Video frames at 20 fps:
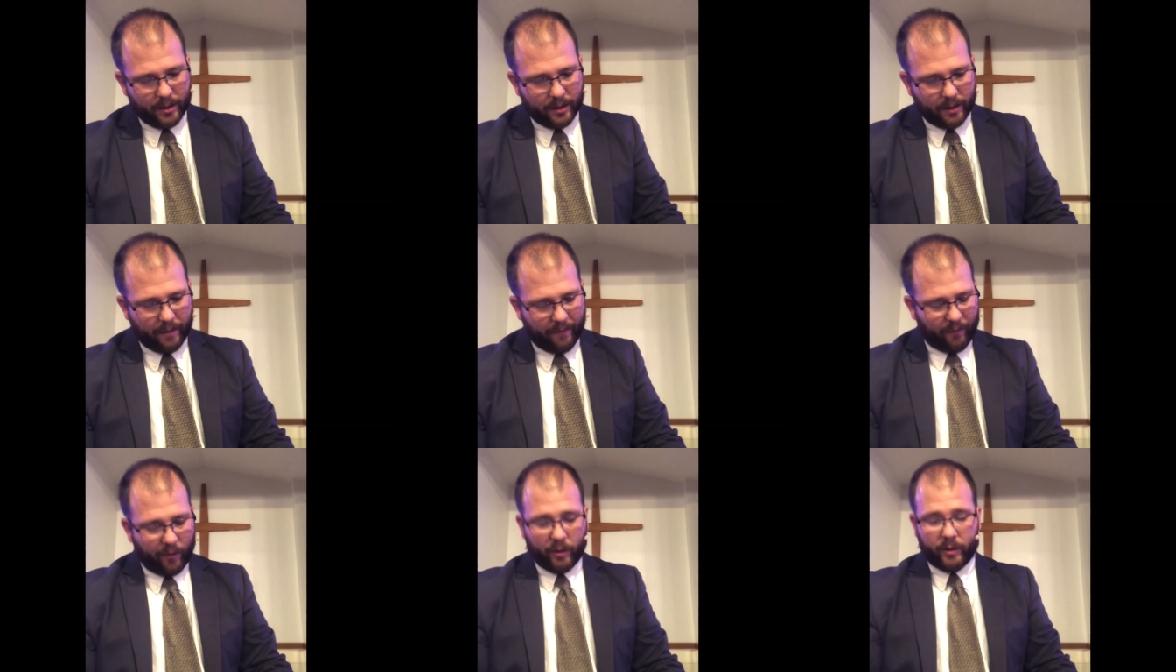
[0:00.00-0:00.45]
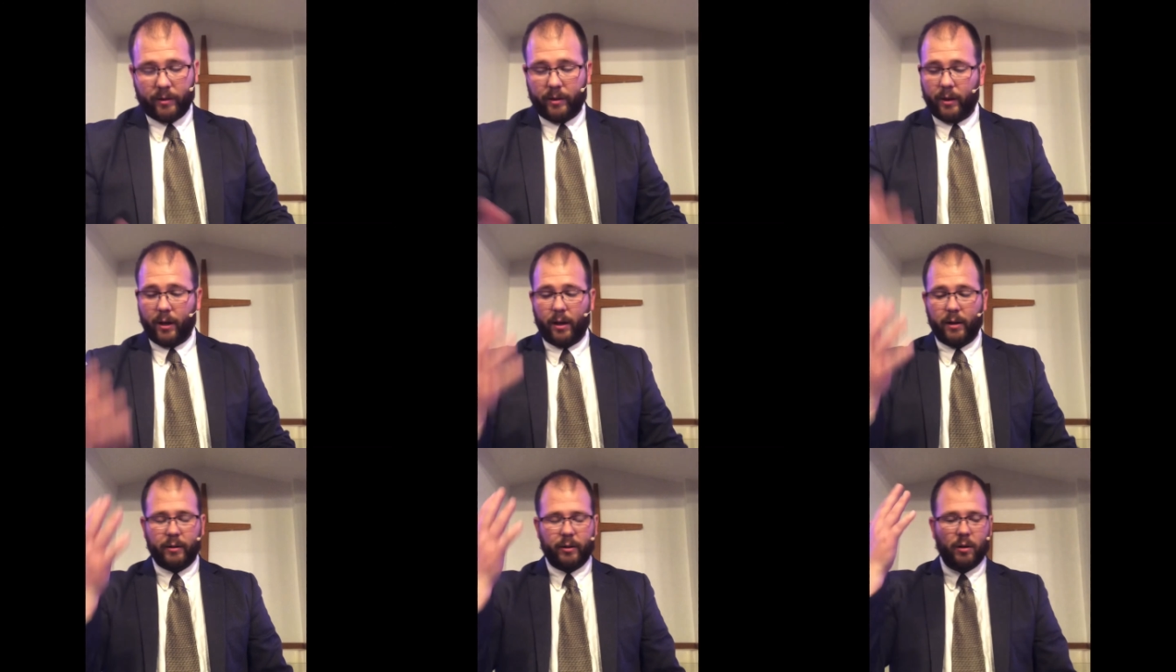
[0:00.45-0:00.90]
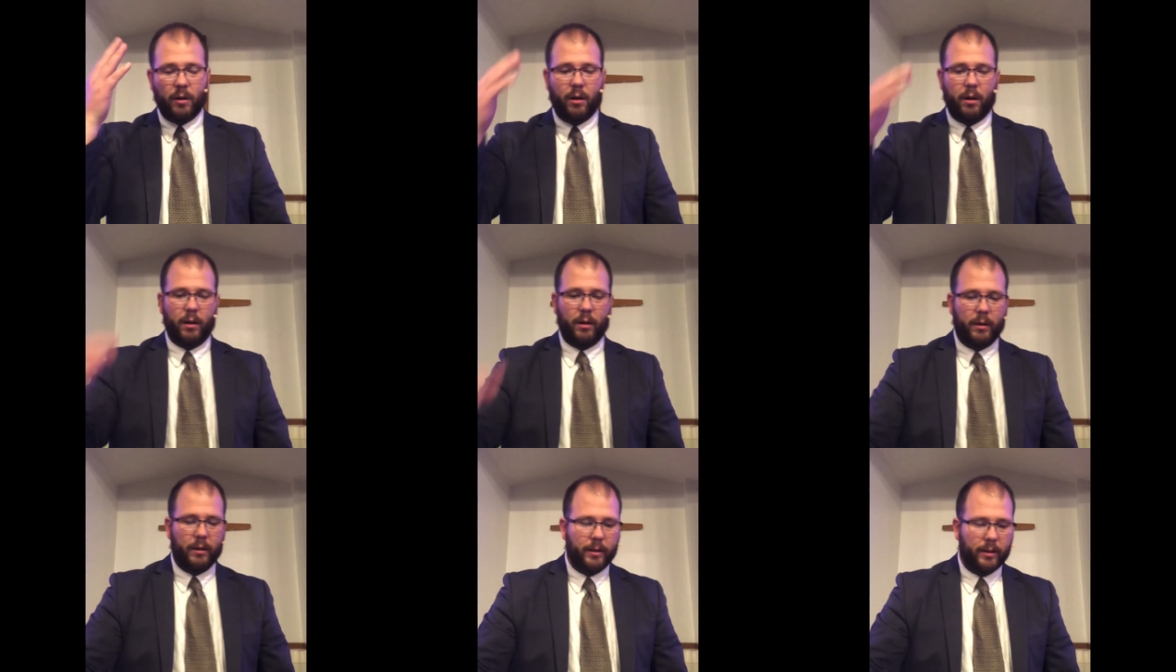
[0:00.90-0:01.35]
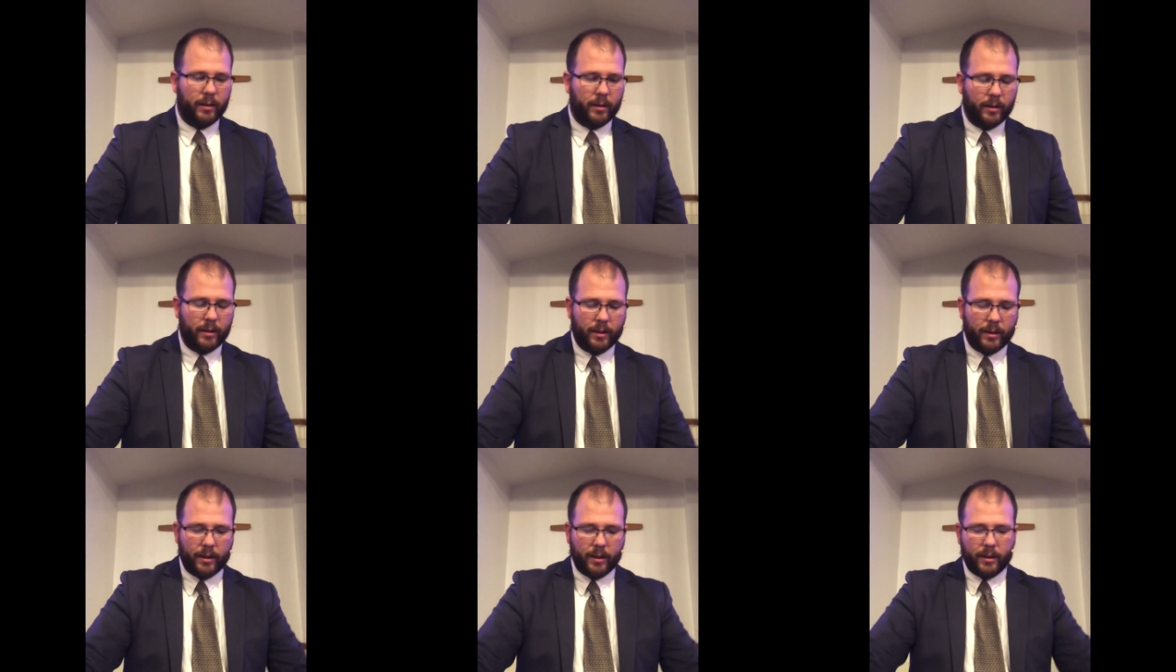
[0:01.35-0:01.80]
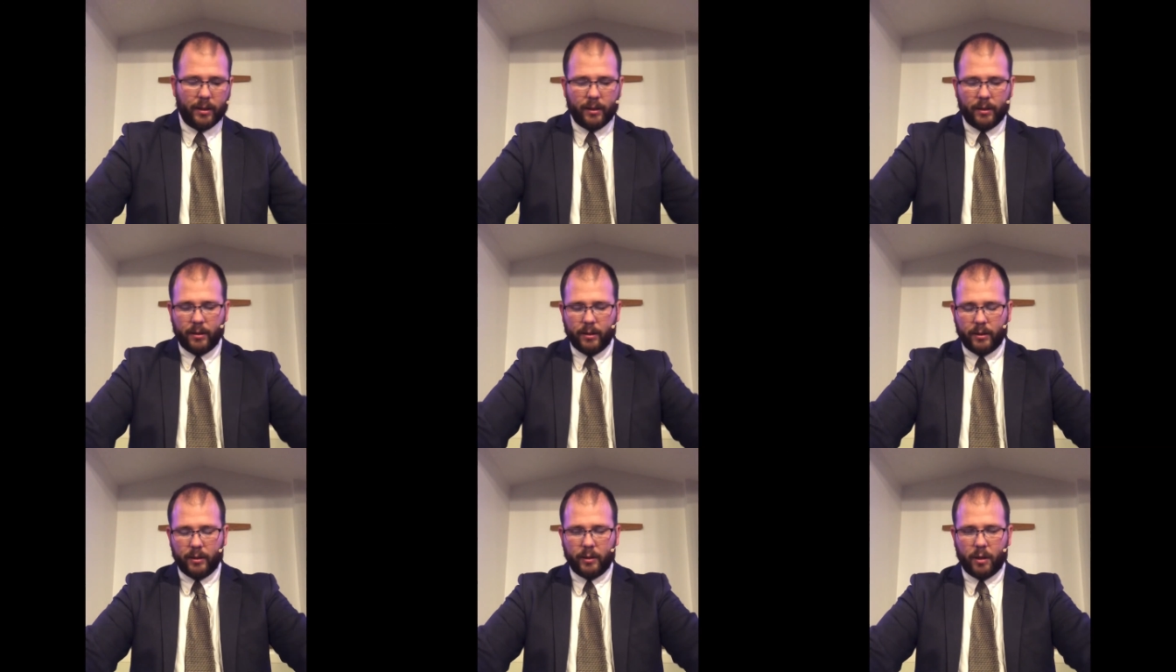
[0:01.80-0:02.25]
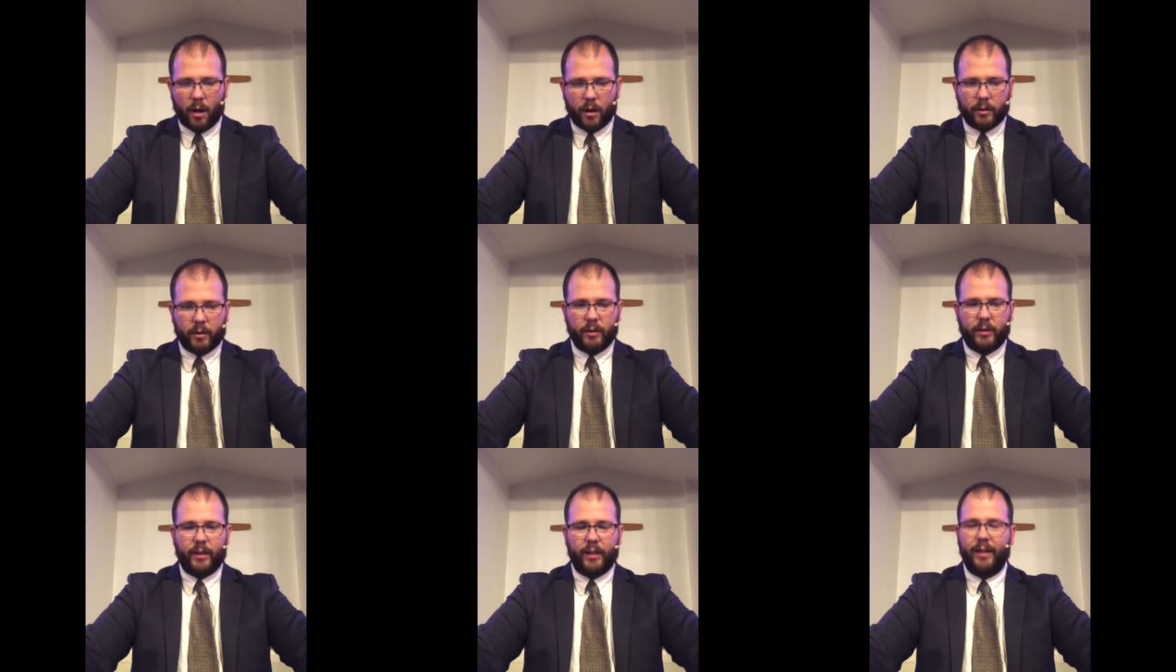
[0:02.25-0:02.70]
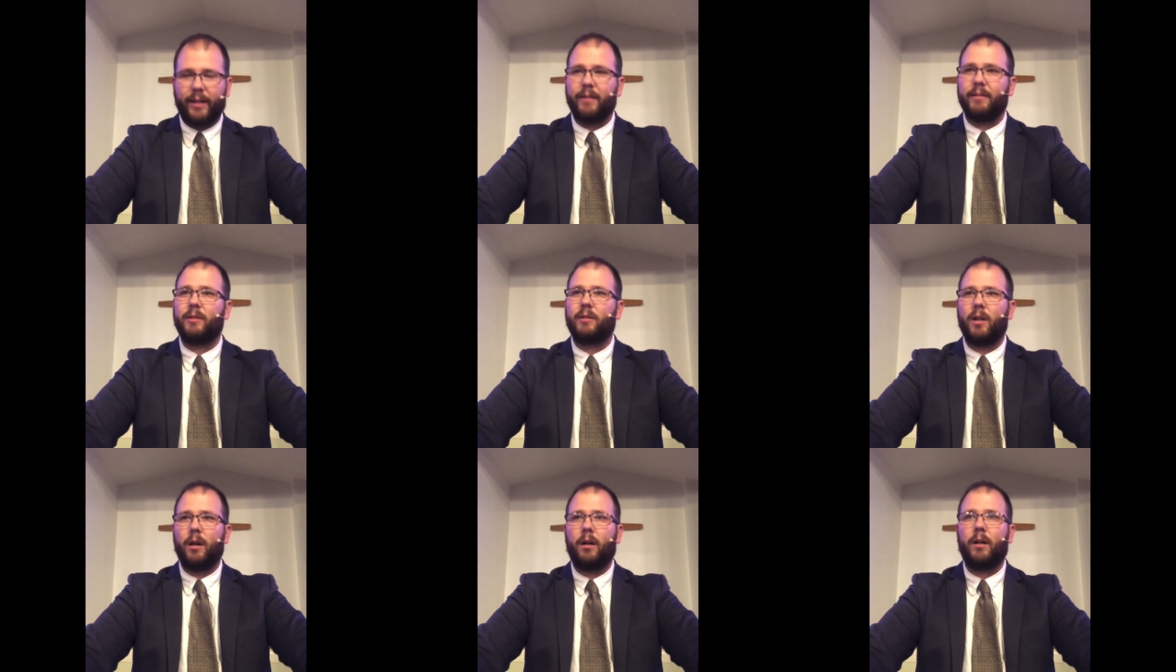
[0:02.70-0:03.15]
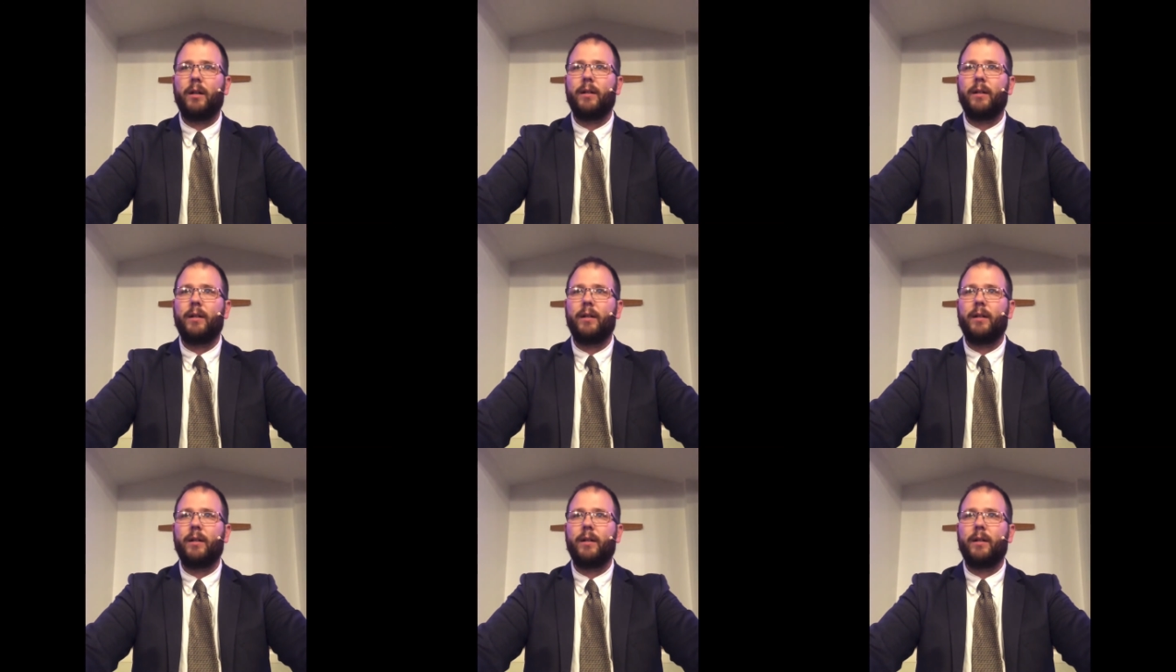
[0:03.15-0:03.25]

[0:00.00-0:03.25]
First thing I saw, Dr. T is gone.